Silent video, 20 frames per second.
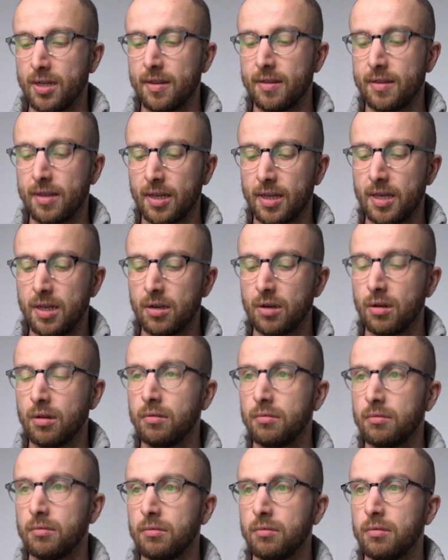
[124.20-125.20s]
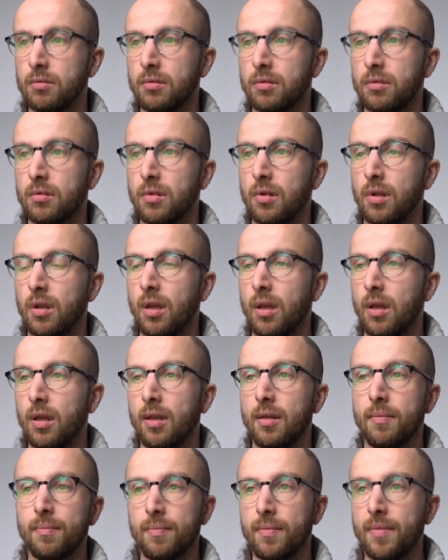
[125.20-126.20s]
anything here,
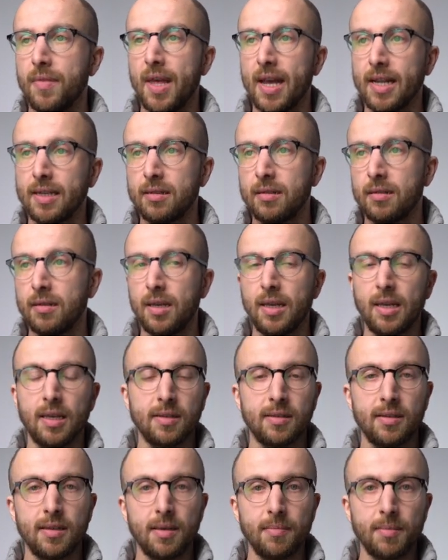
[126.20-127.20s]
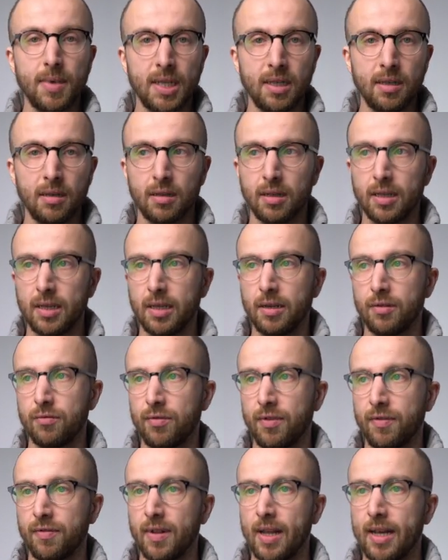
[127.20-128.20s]
that is immediately
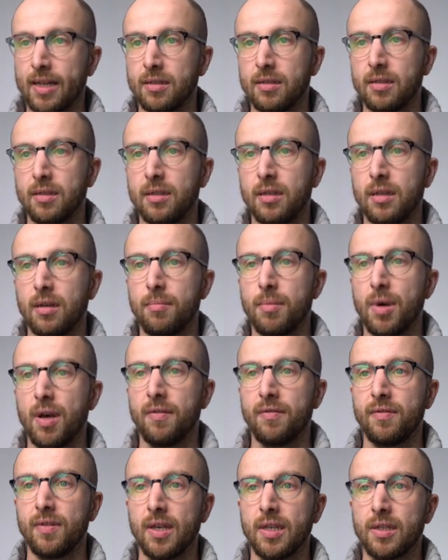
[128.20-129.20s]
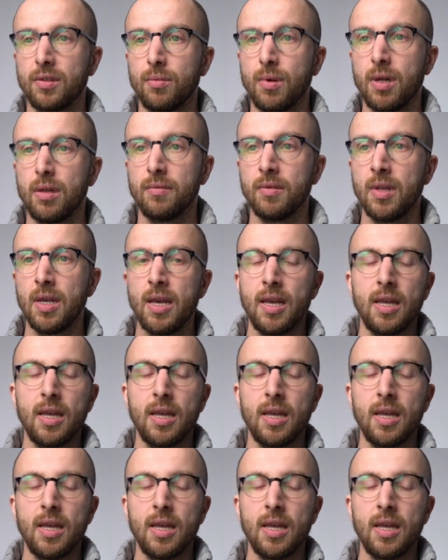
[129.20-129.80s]
reflected above as well.